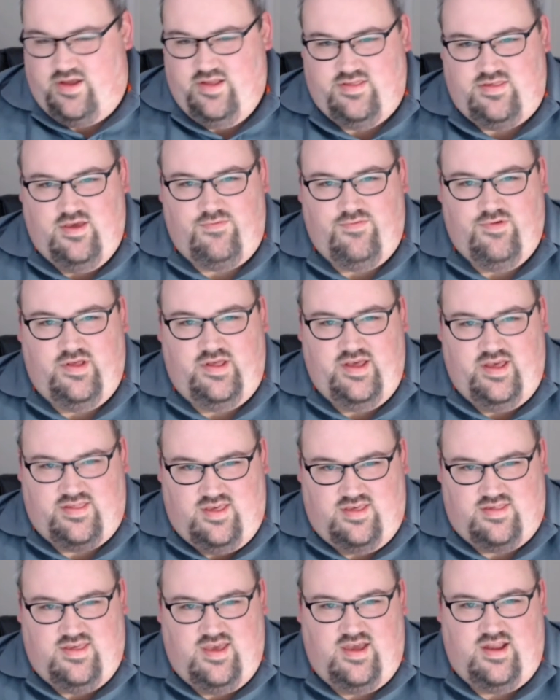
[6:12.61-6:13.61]
it really, as
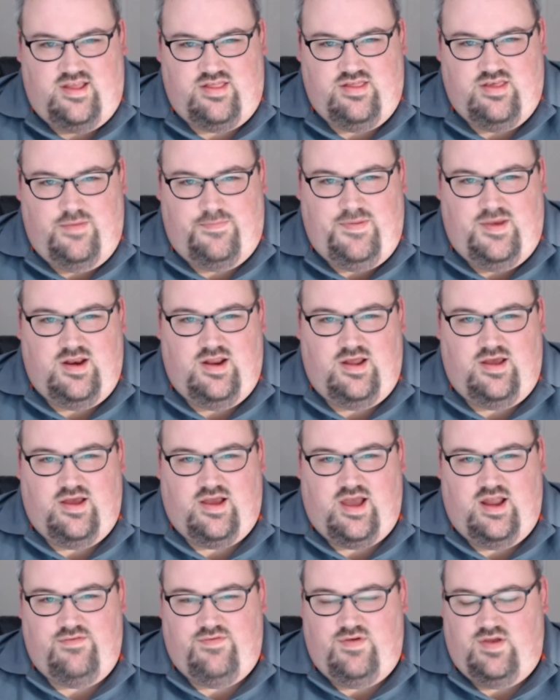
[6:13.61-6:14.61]
they say, it ends up being a
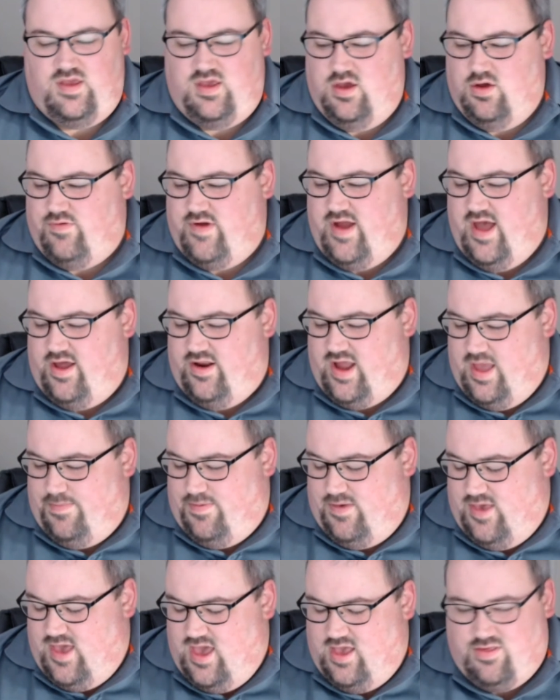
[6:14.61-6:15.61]
kind of a year-round
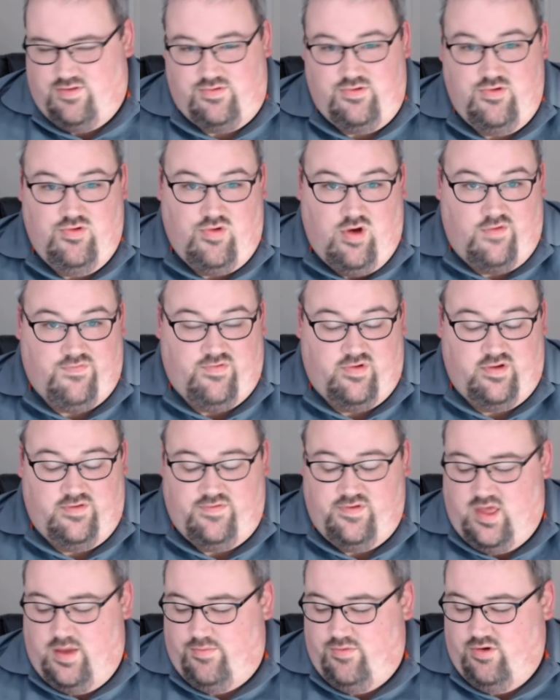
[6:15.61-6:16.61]
IPA. It's a new offering
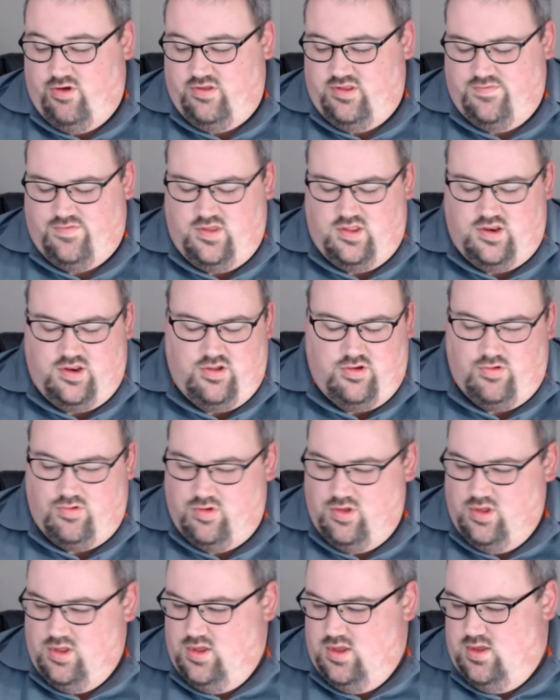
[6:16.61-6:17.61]
for them, relatively new,
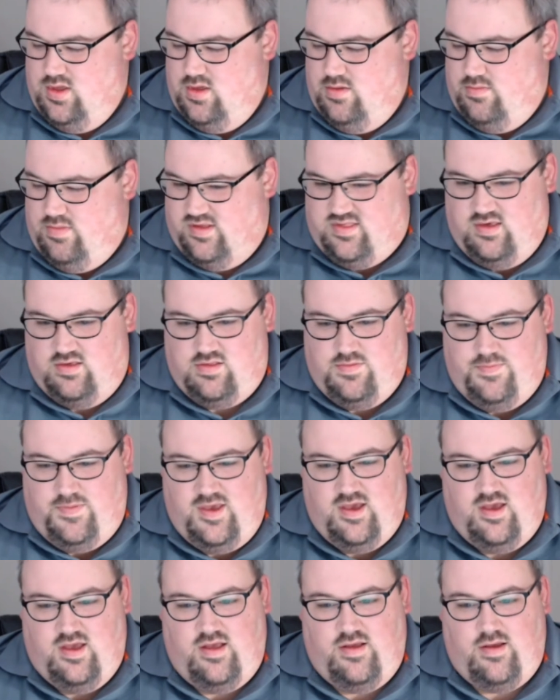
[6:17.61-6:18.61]
but seems to
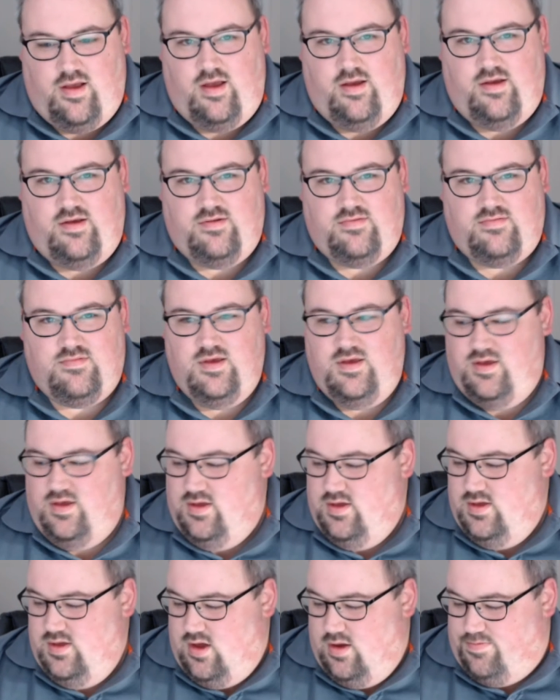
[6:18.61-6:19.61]
be a, a
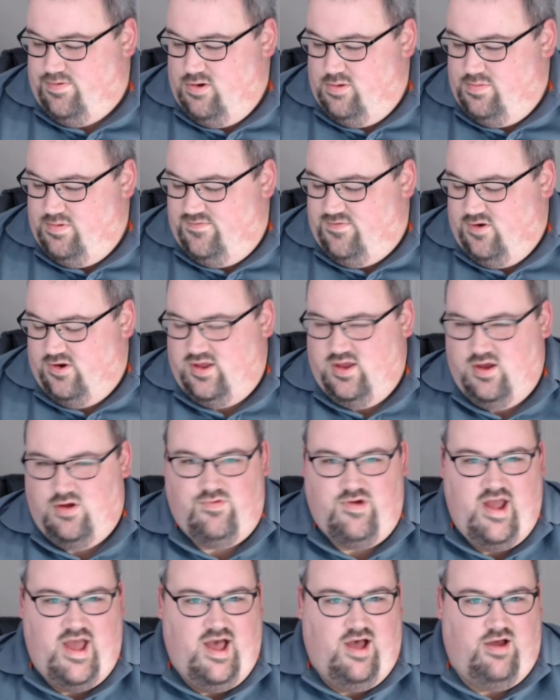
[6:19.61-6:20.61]
appropriate for year
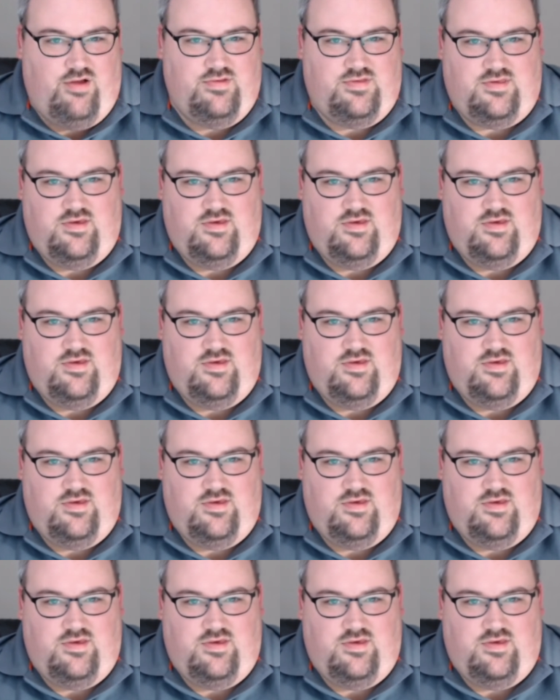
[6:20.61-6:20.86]
round.